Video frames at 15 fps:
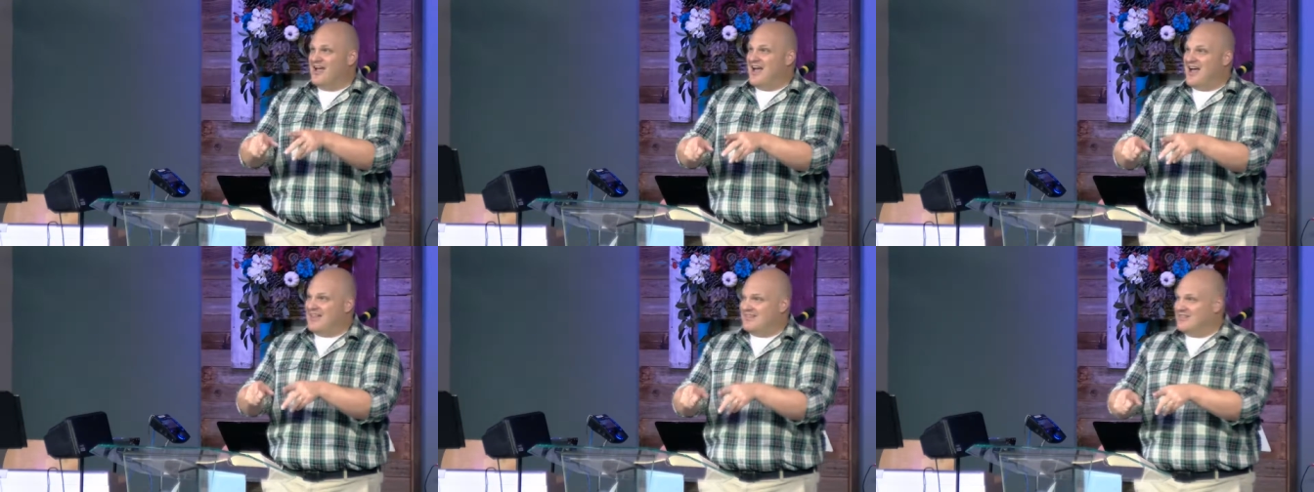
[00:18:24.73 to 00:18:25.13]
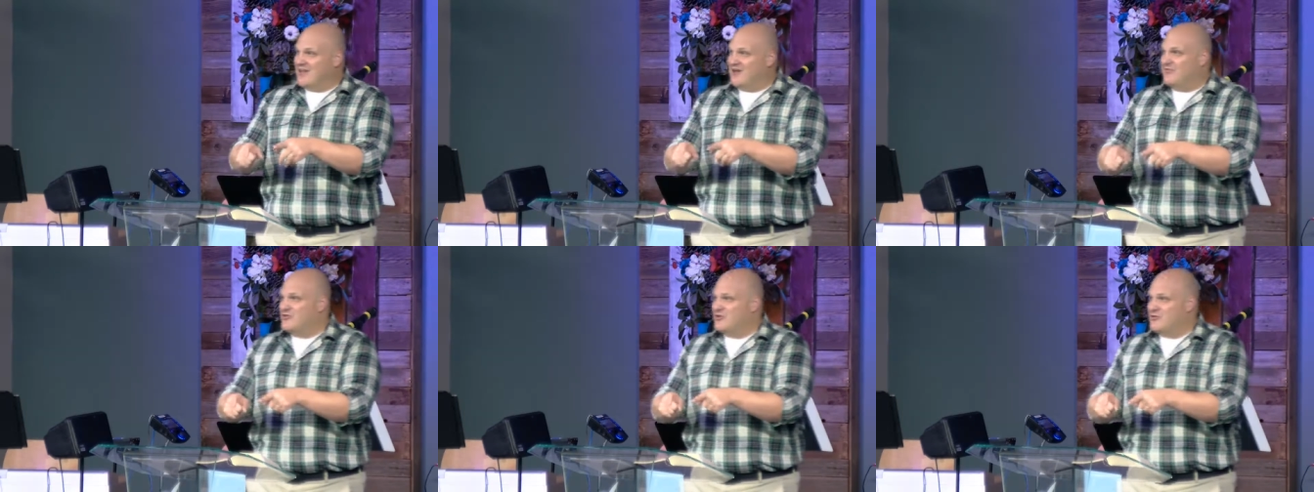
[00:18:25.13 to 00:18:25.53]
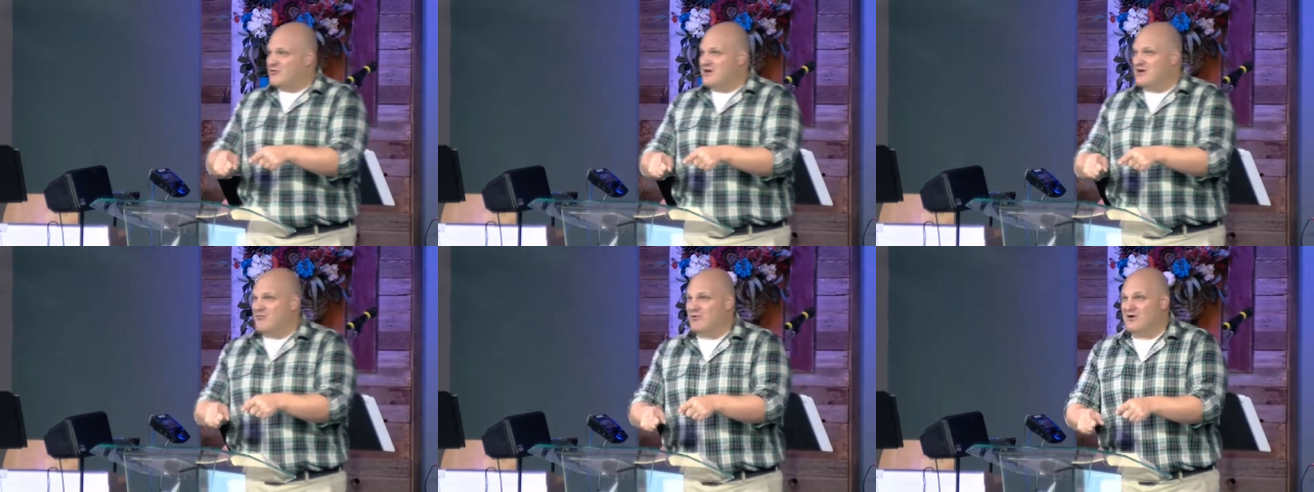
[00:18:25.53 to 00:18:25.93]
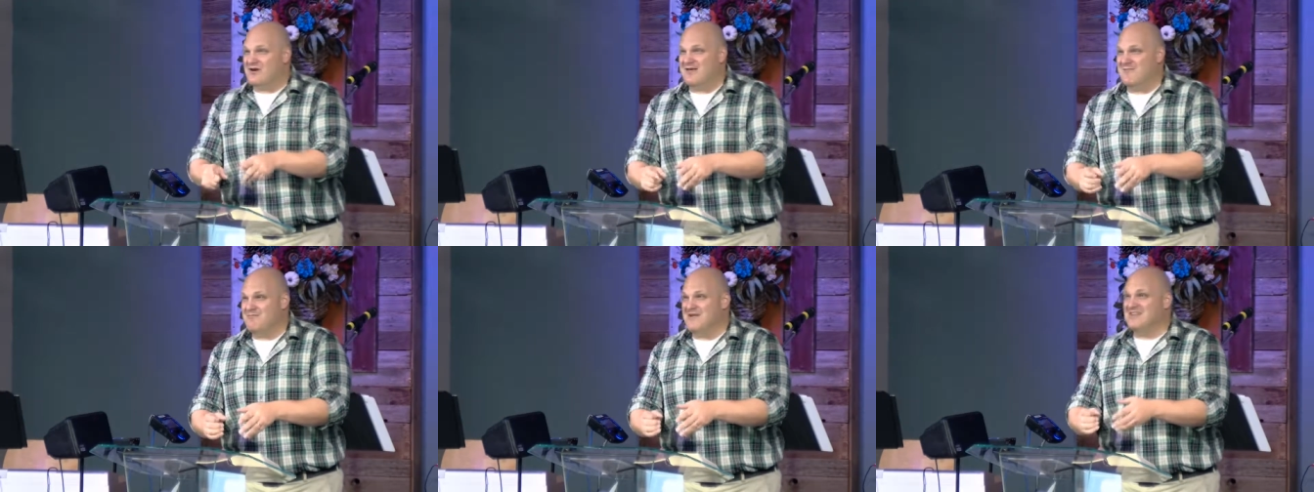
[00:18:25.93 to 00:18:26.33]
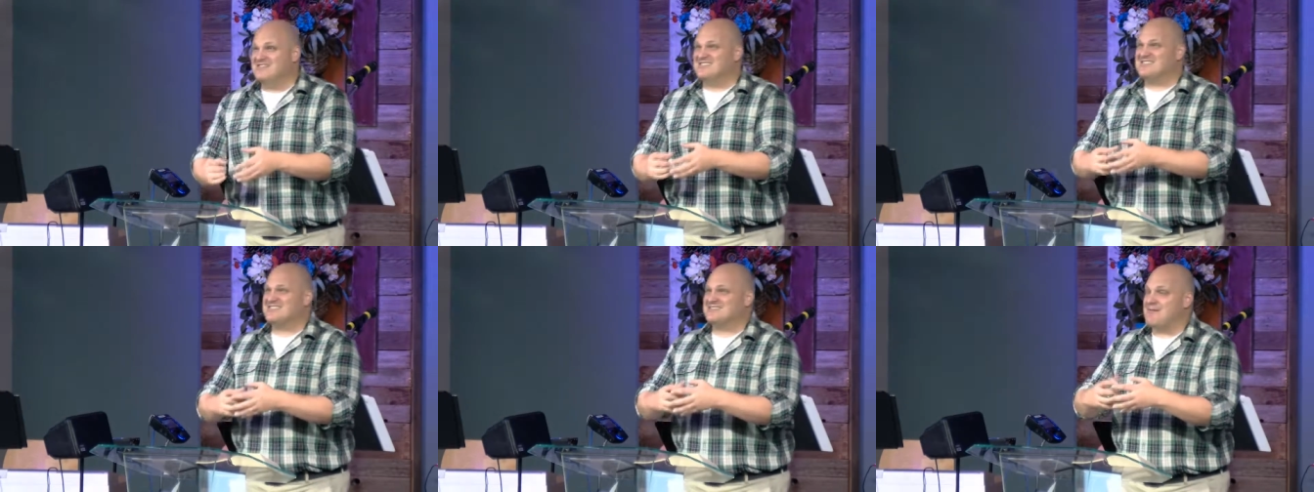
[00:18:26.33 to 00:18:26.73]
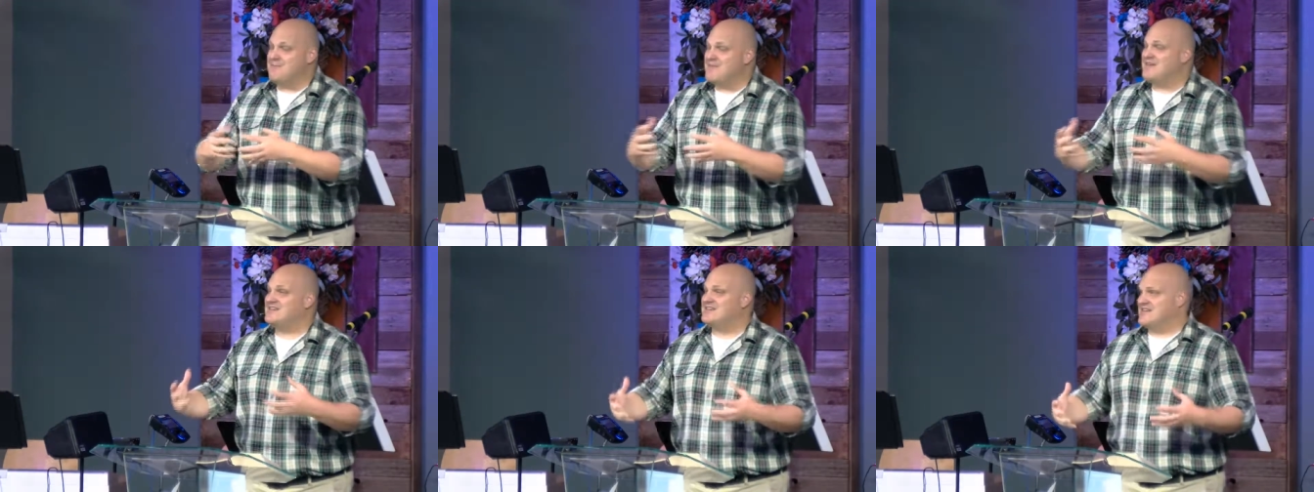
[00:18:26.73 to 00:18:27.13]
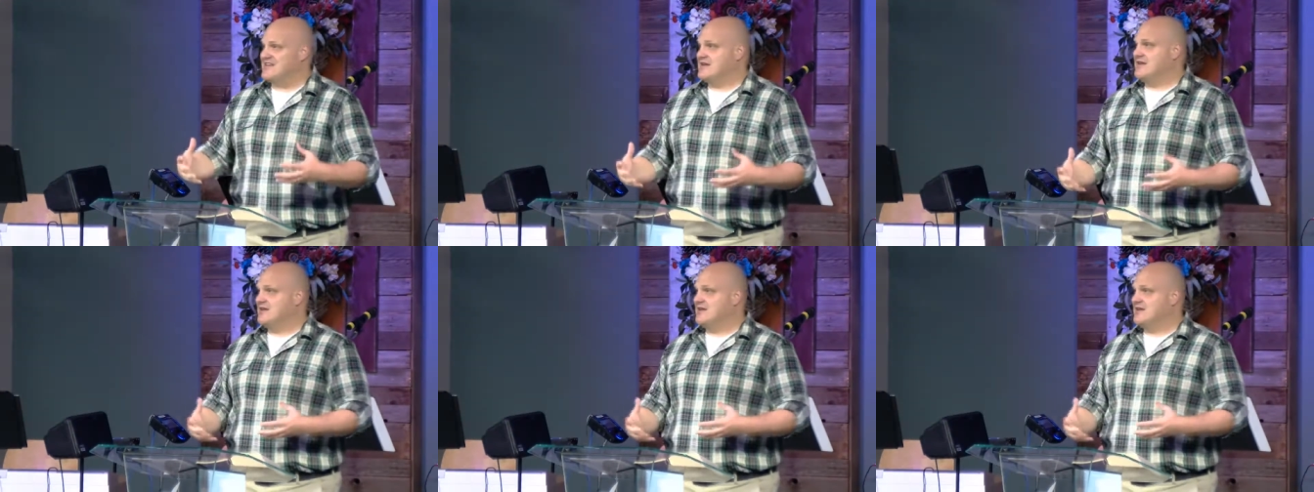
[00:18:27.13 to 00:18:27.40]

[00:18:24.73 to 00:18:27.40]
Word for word: I love the Greek word, it means cemented.